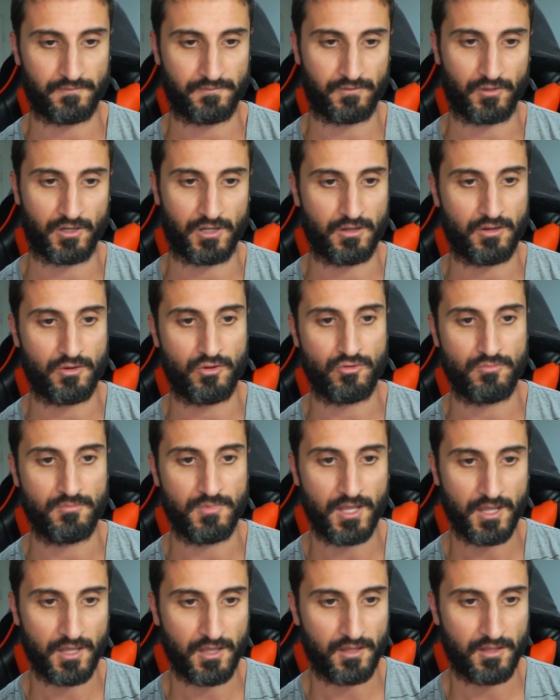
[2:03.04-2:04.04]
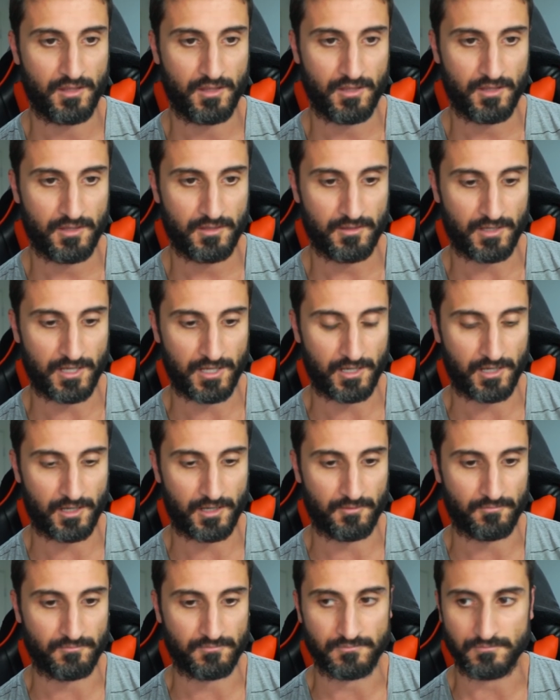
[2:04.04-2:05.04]
to fly home,
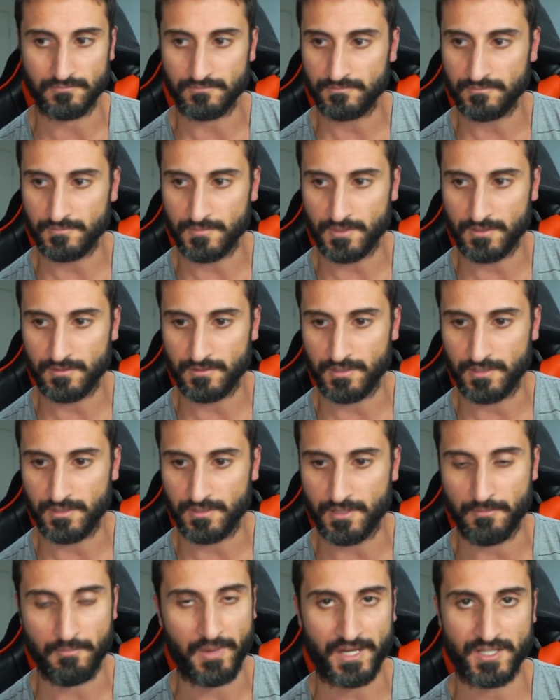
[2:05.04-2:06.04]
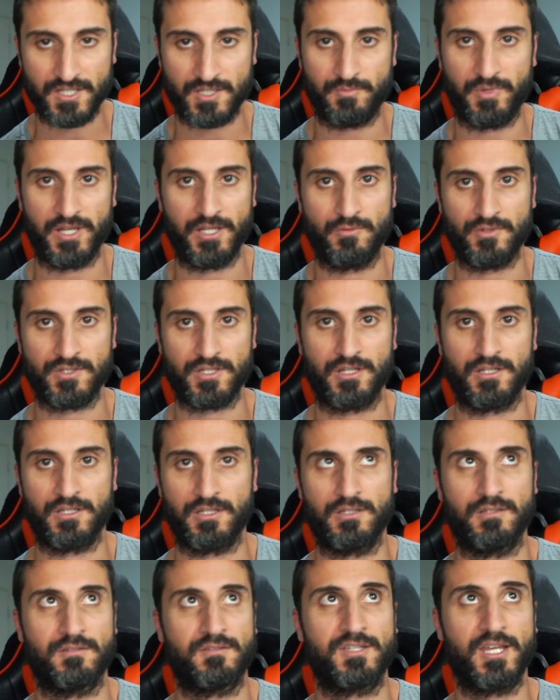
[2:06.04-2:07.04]
the max speed was
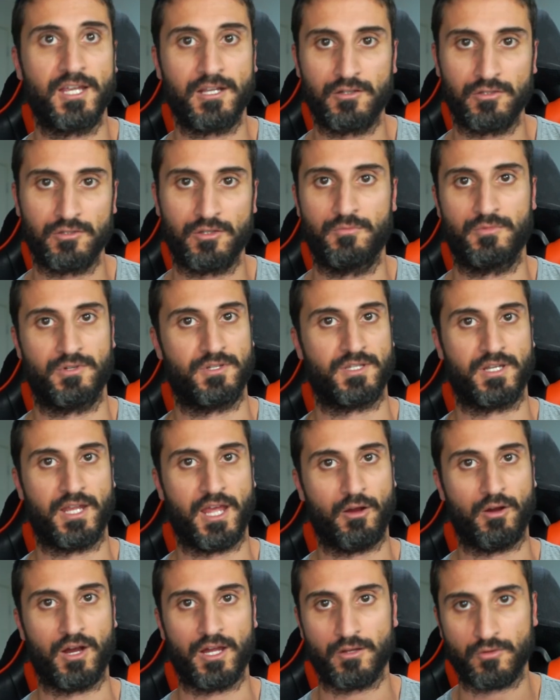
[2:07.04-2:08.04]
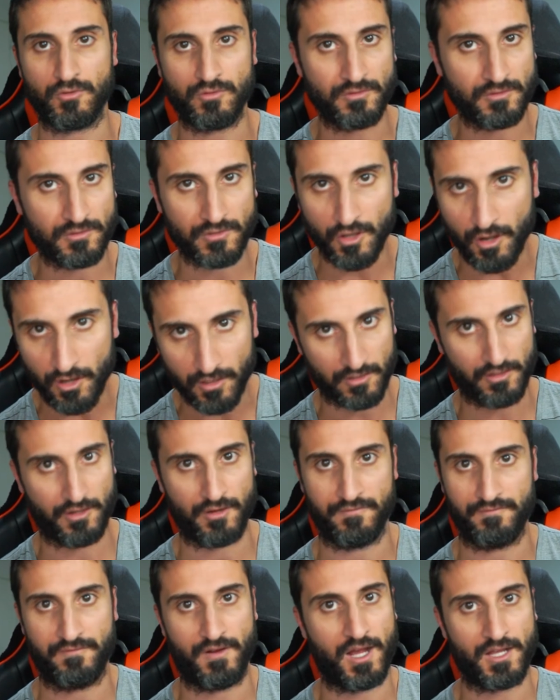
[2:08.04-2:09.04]
only 10 kilometers an hour, and I could not
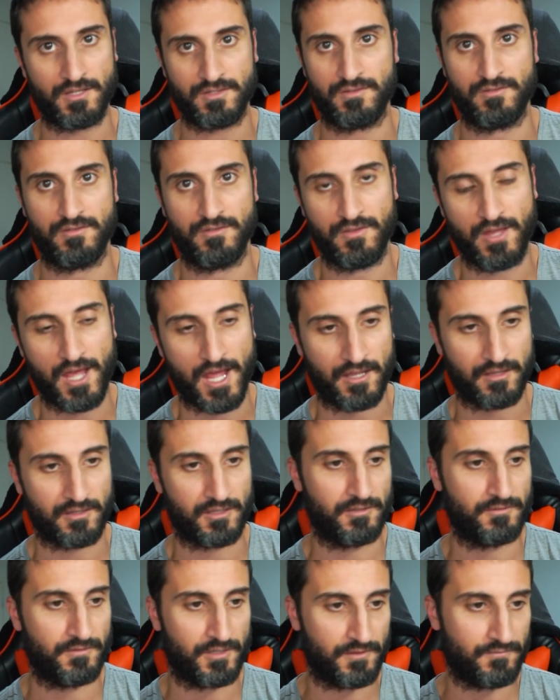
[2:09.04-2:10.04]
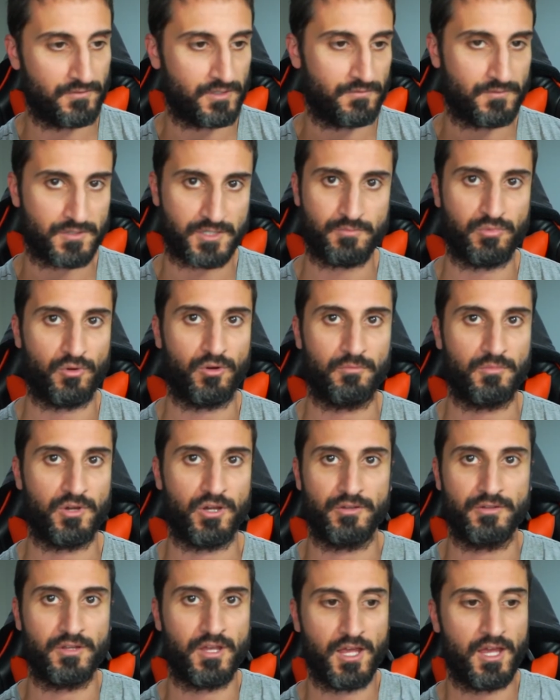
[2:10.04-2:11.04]
go faster than that. And even in sport
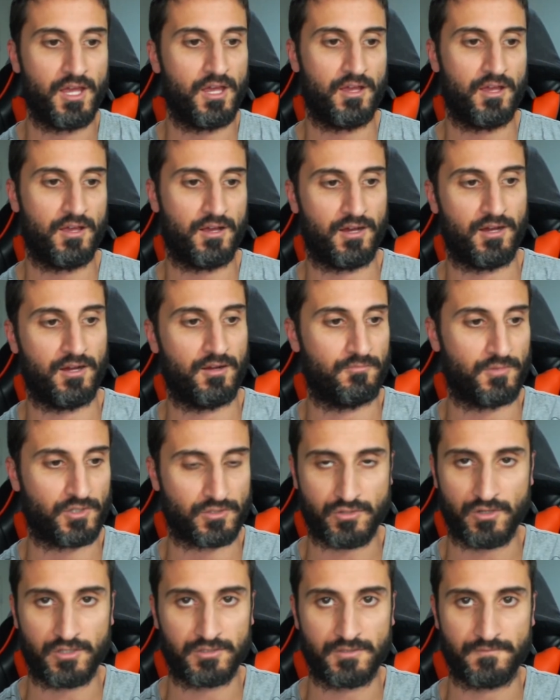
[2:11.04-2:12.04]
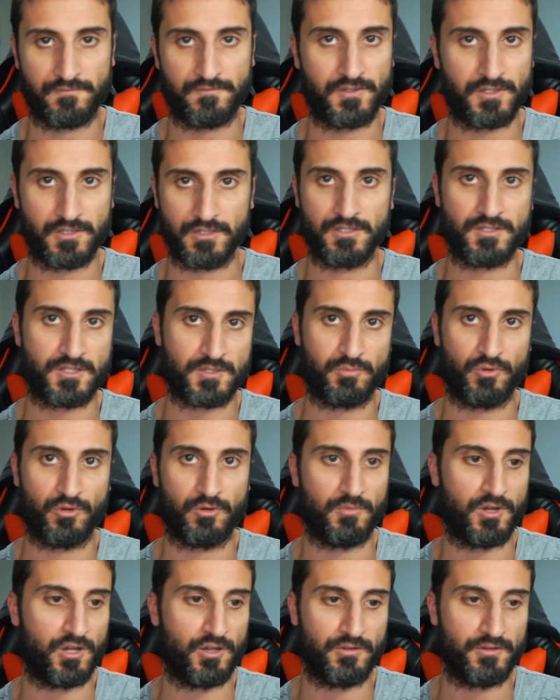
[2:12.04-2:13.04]
mode, I tried to flick it in
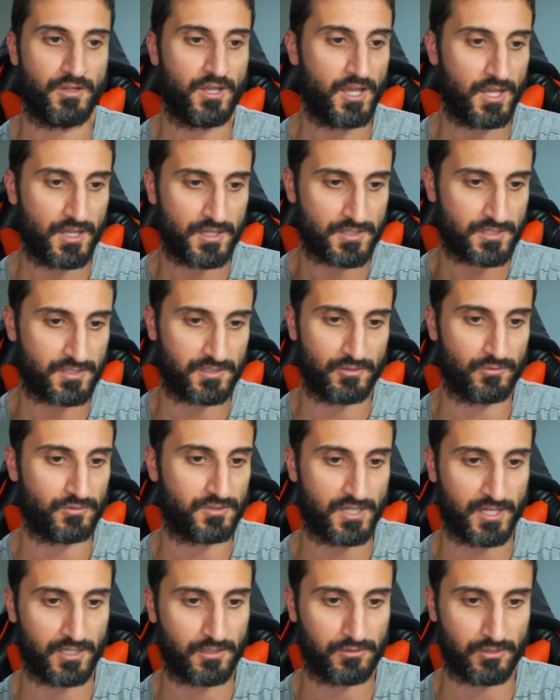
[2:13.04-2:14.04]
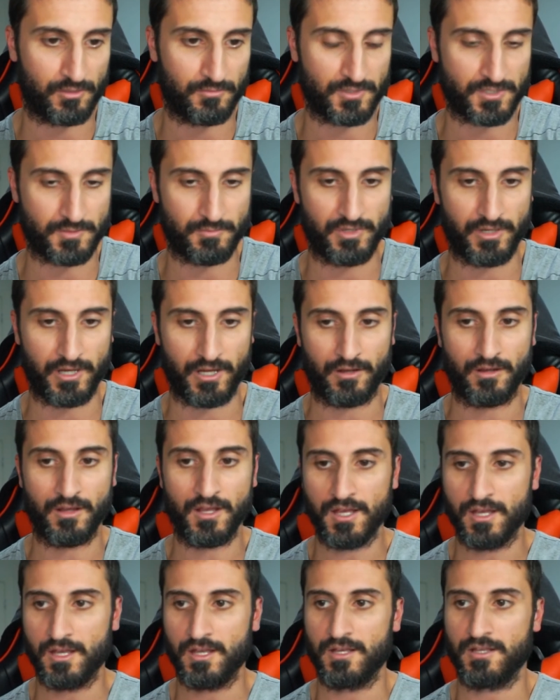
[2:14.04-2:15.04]
sport mode, still 10 kilometers per
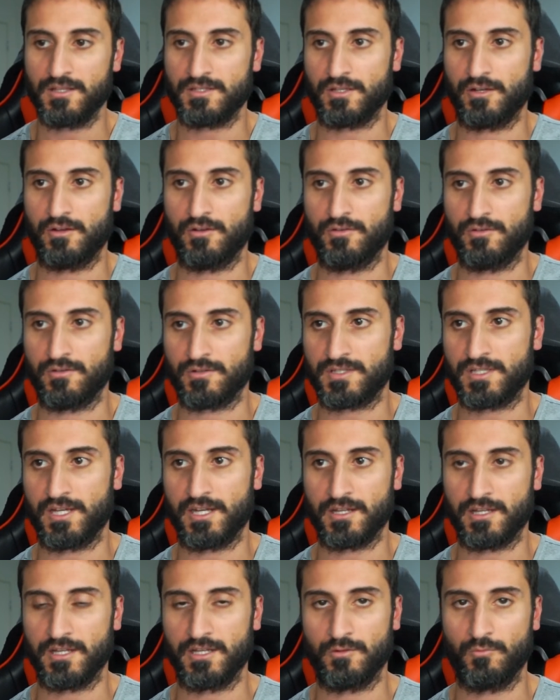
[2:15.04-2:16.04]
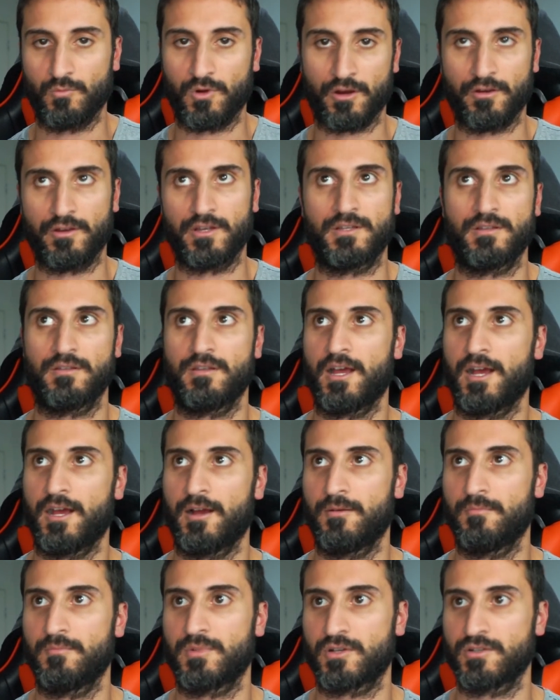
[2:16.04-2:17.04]
hour. So I started getting worried
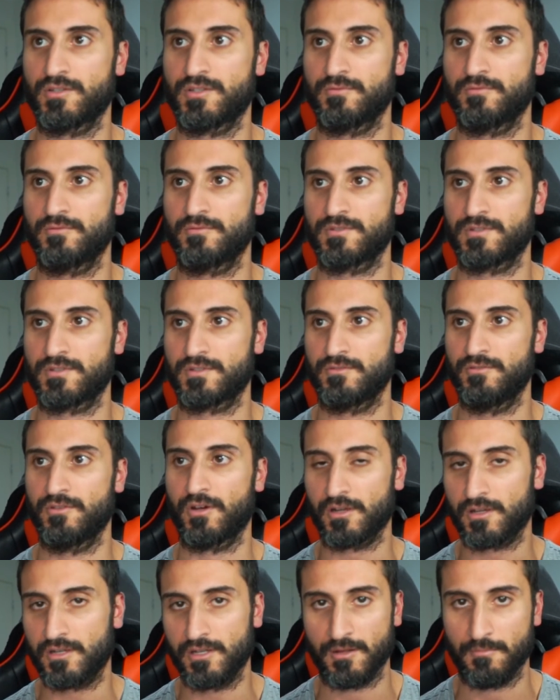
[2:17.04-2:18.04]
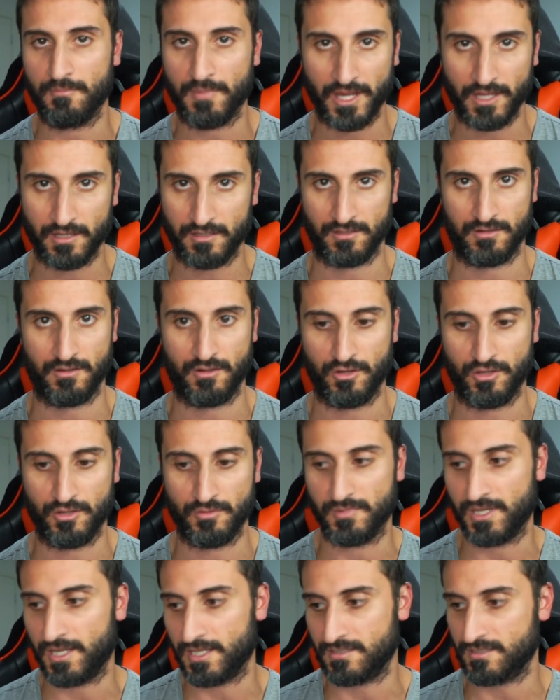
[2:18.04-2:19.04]
because it was not going to make it
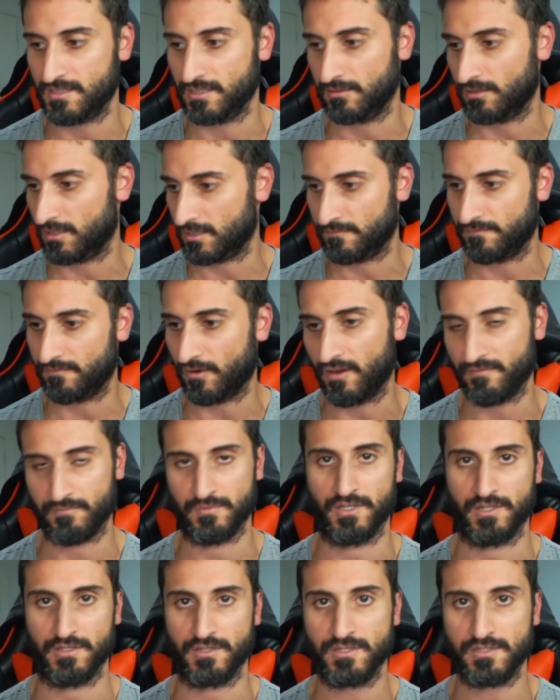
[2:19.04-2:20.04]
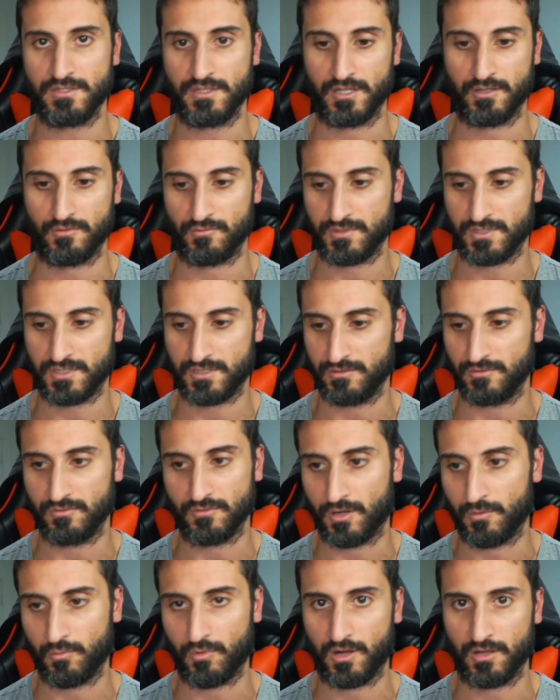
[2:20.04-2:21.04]
home. It had said like 5 minutes, and it was
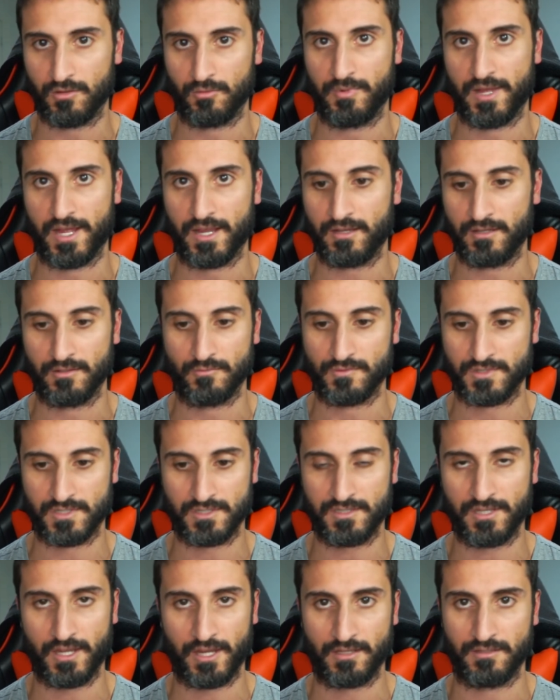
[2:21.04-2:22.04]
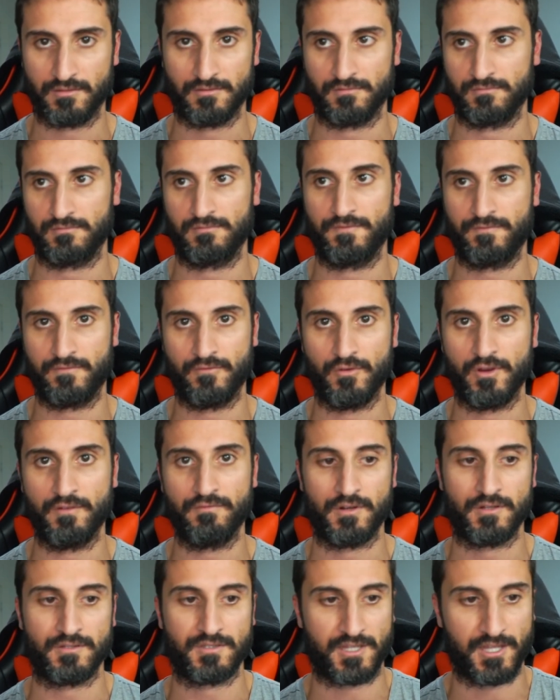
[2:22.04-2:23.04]
still a while back, and it was taking
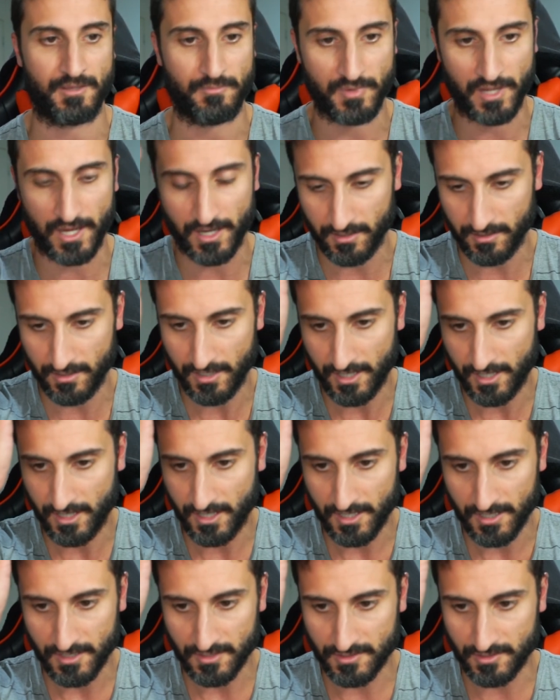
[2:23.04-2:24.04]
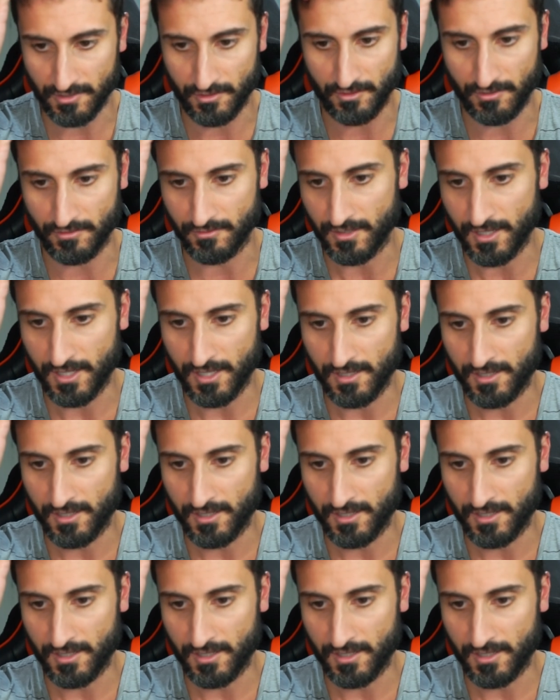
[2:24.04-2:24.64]
forever to get back. So